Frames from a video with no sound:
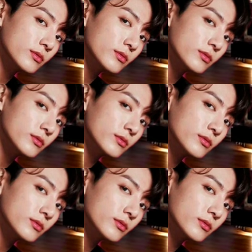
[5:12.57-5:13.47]

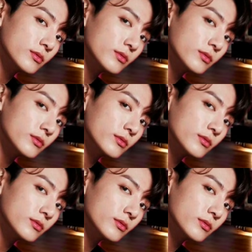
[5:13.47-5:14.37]

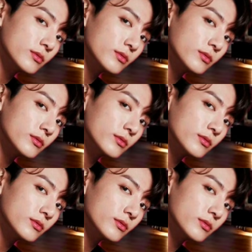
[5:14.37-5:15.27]

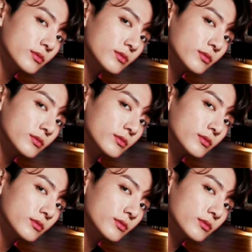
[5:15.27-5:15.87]
Nothing is said.